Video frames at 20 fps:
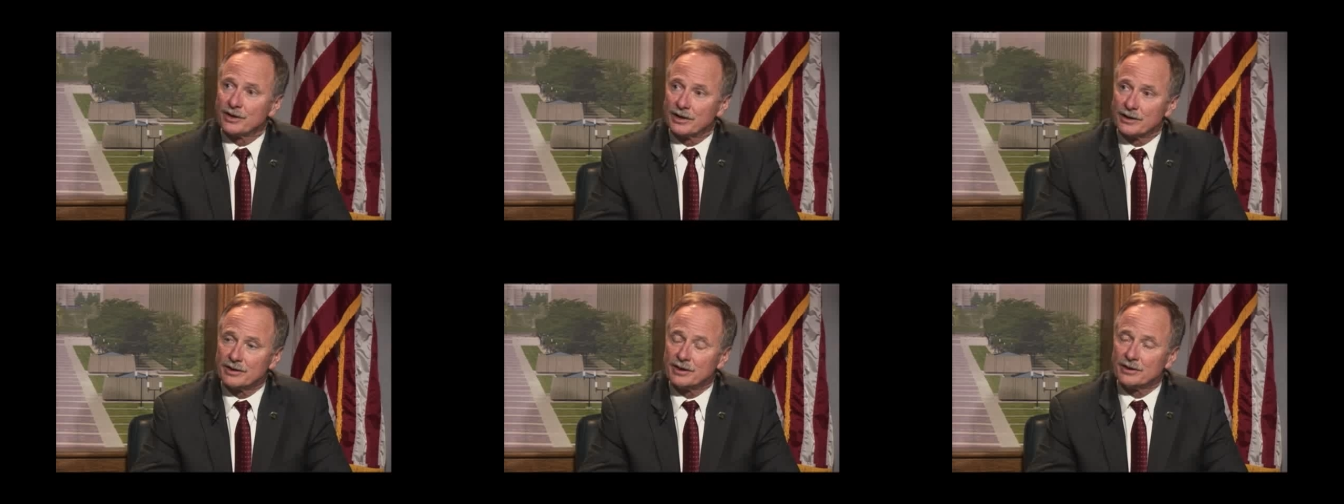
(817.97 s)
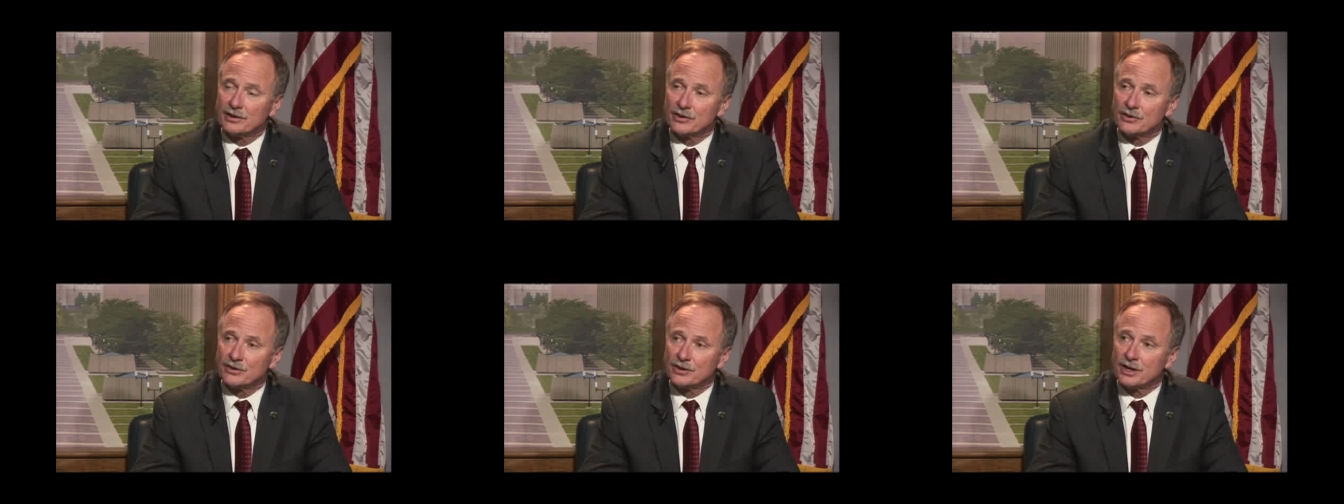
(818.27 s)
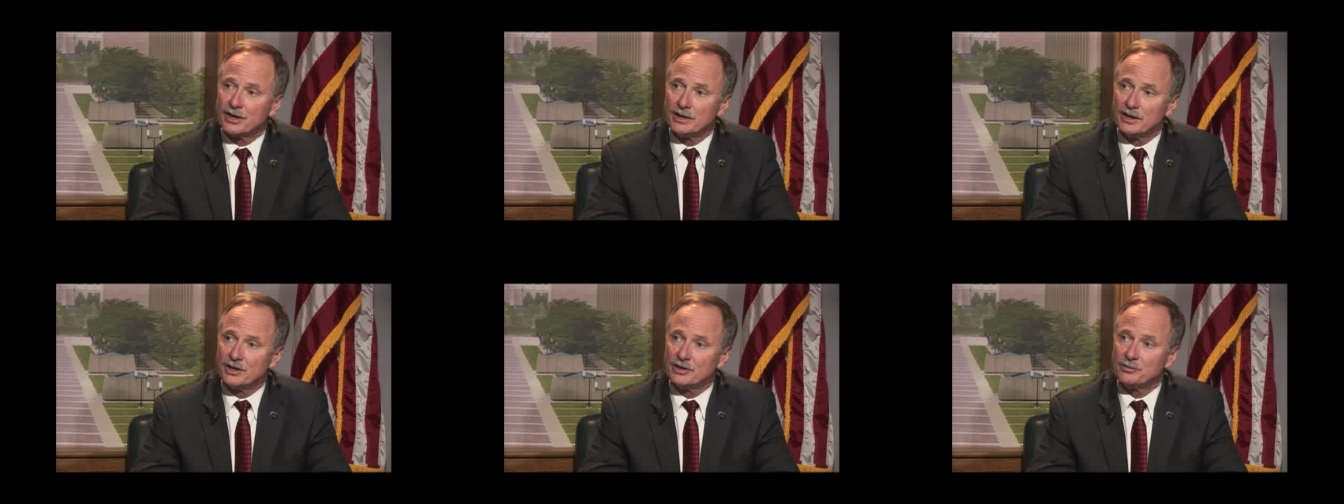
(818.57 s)
I think the
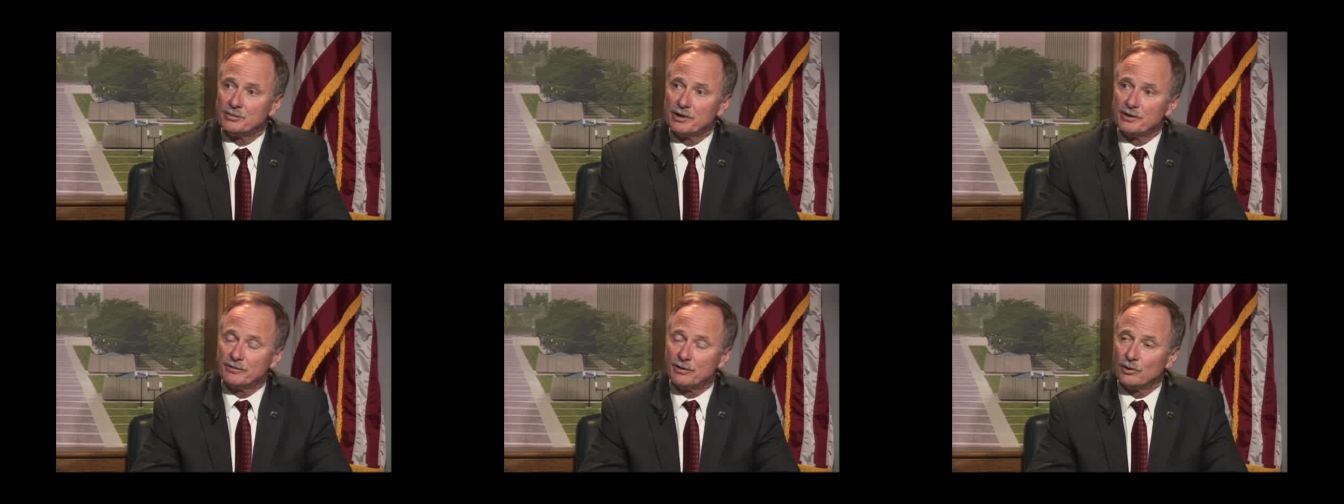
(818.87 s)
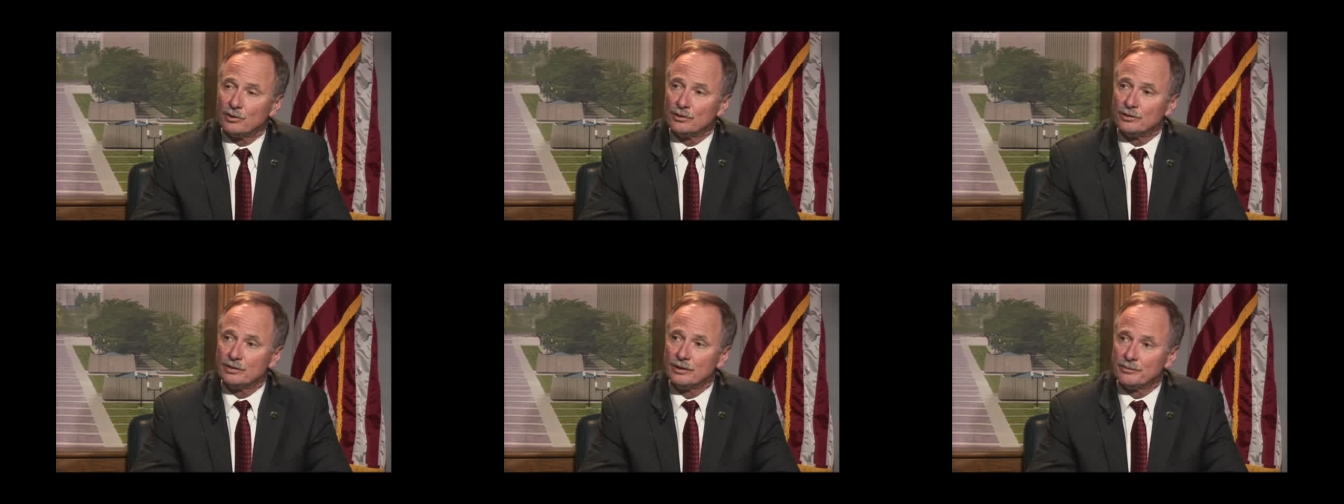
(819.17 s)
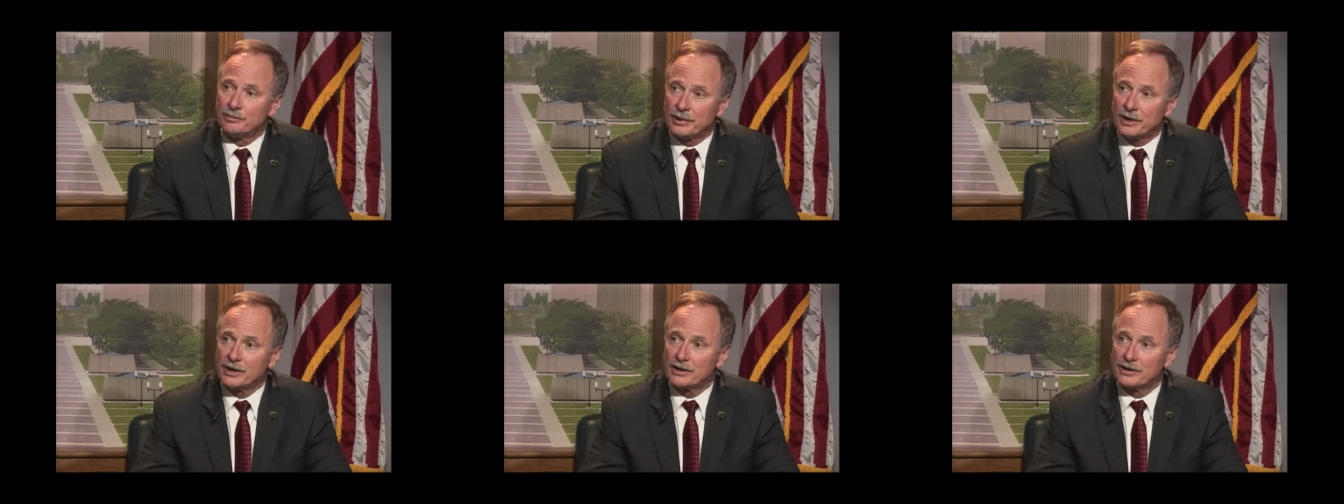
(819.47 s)
state needs to be full
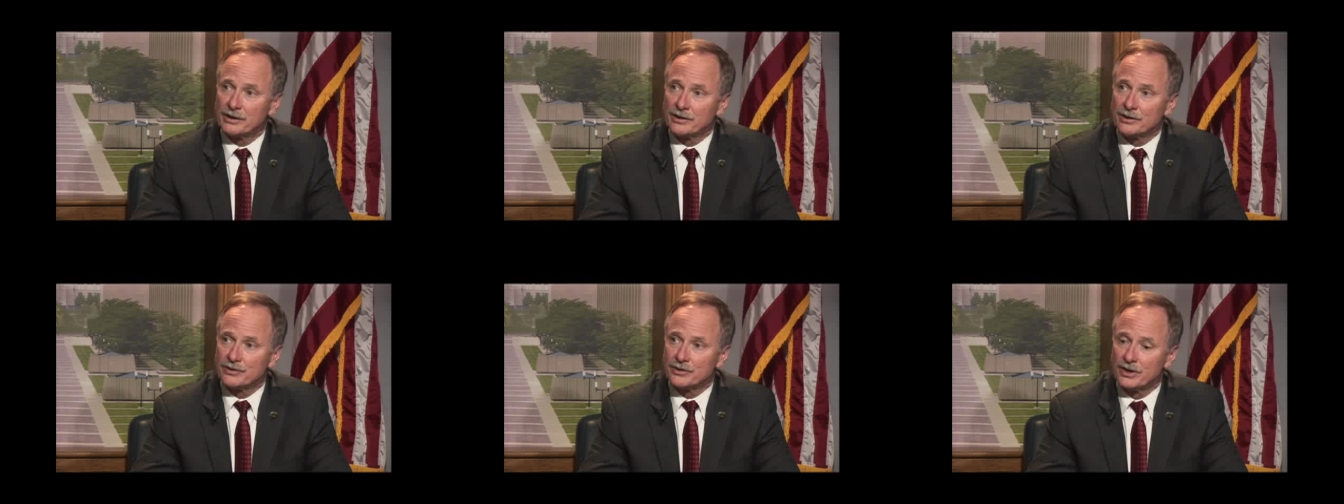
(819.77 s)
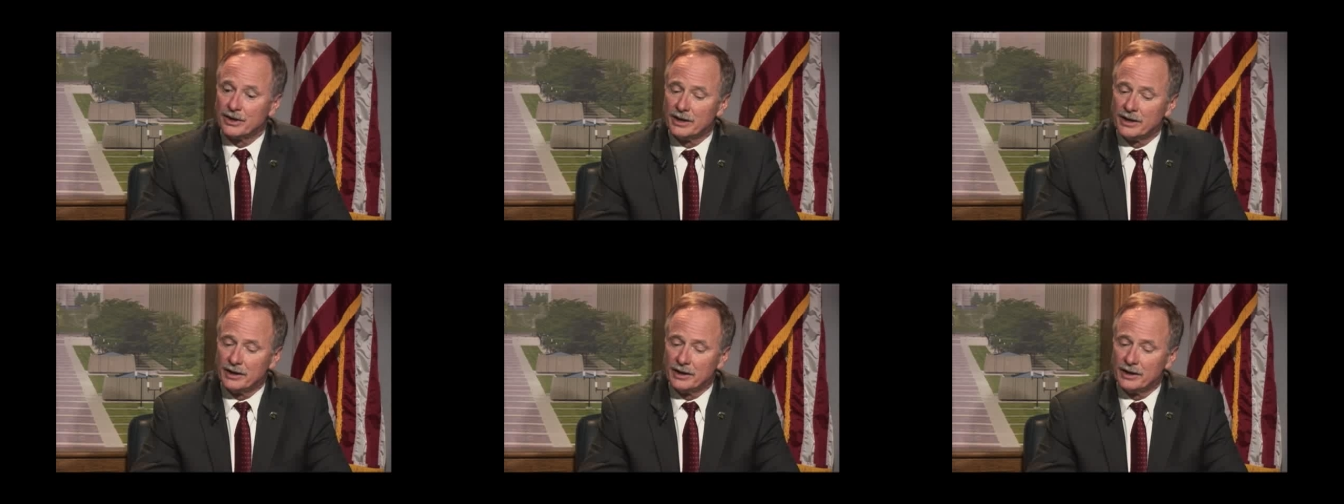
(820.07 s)
partners.